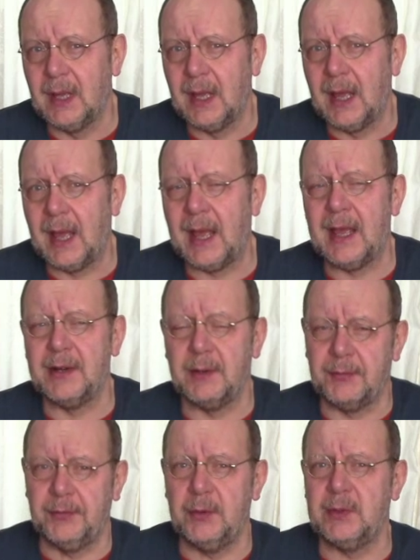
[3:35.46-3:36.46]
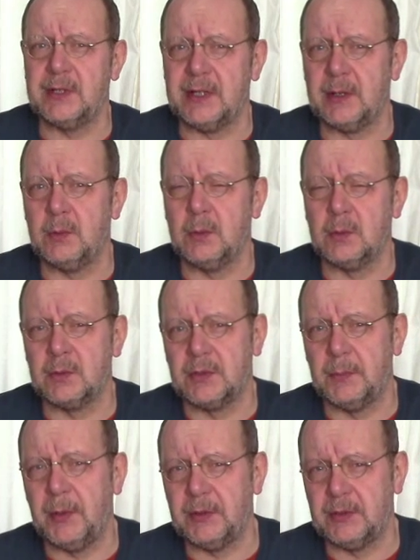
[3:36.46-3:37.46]
and a food is equal
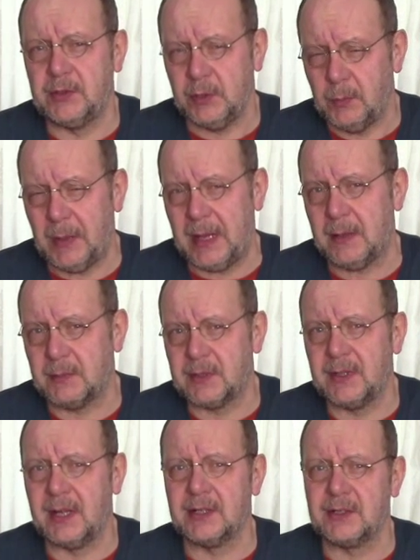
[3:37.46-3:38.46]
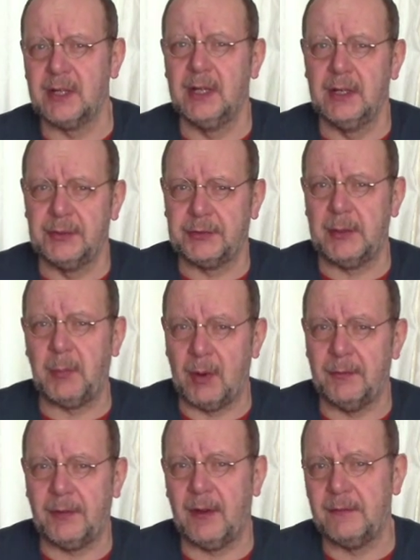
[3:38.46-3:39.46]
to 2 pips, thus
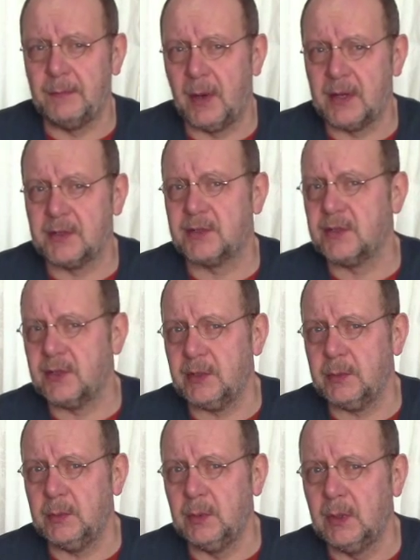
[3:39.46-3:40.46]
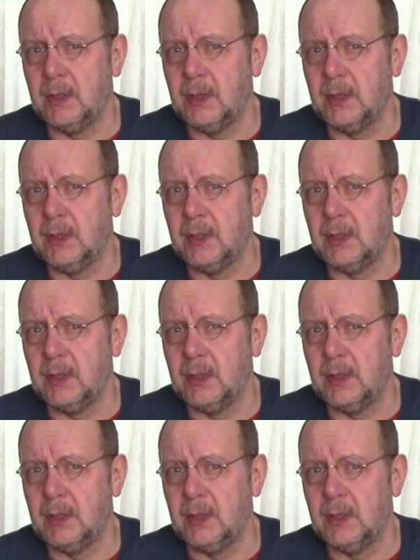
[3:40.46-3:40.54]
3.5 minus 2